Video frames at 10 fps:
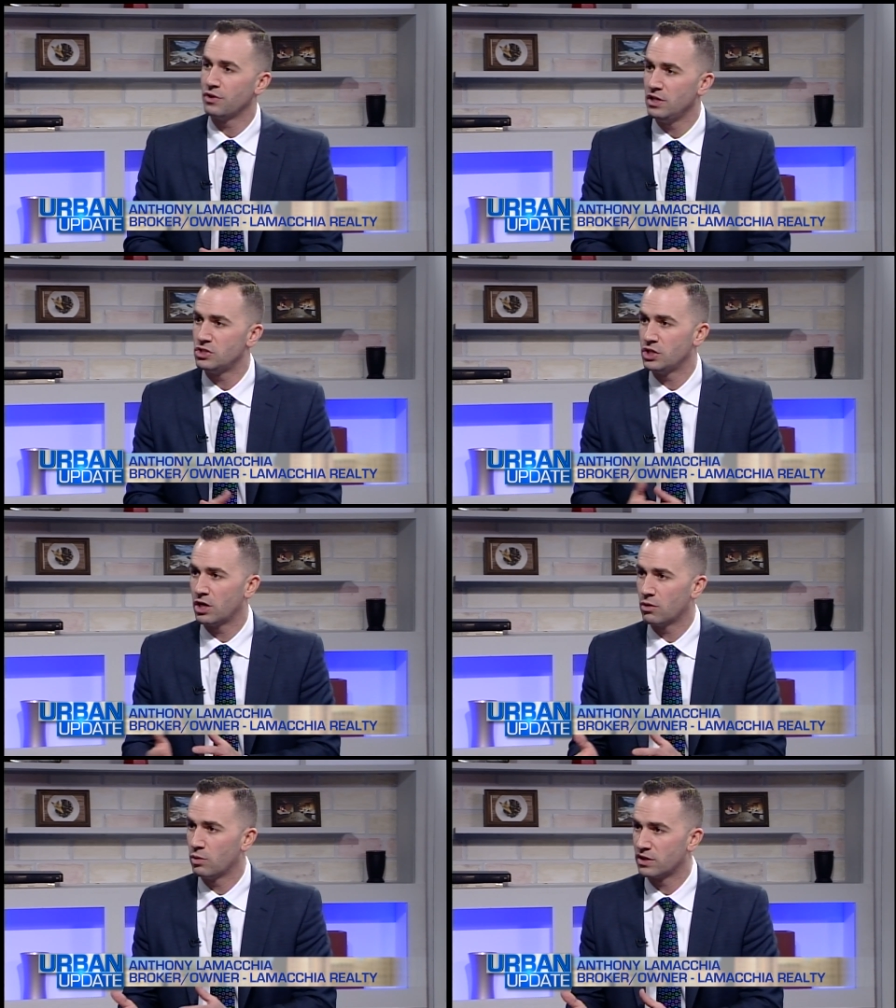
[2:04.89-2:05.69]
each
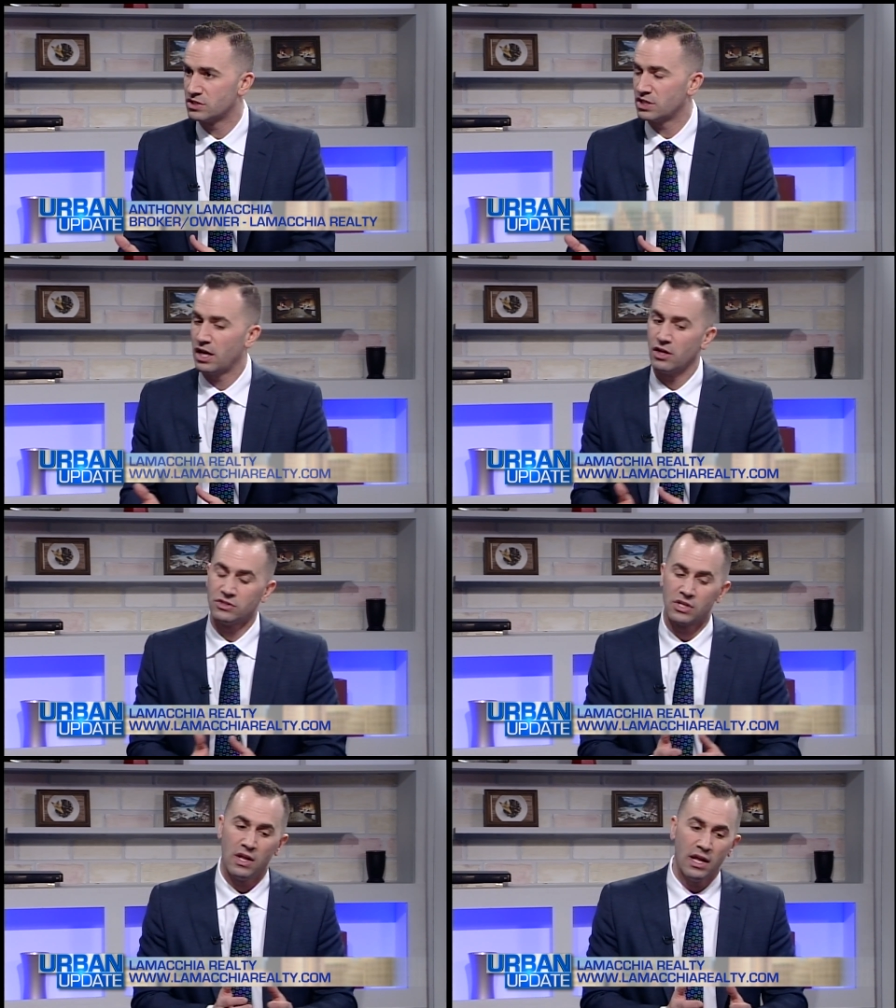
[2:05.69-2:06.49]
year with
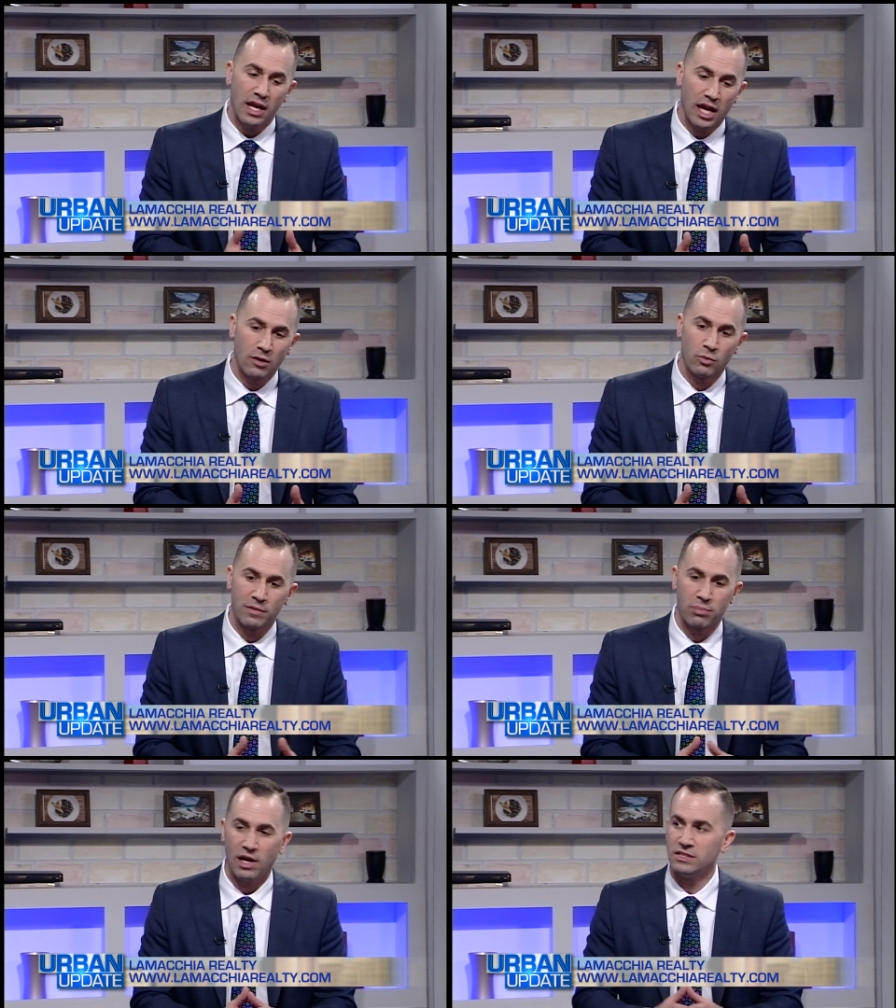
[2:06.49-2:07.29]
sales and with
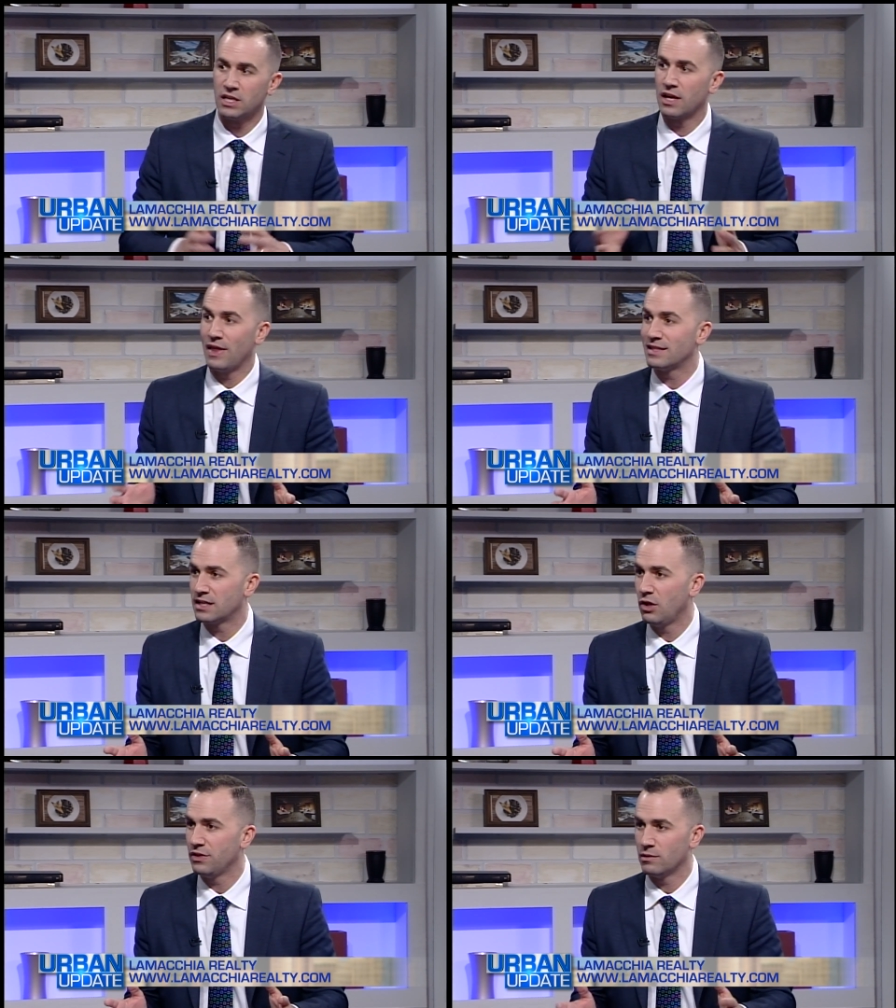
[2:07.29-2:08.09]
pricing, and that's healthy.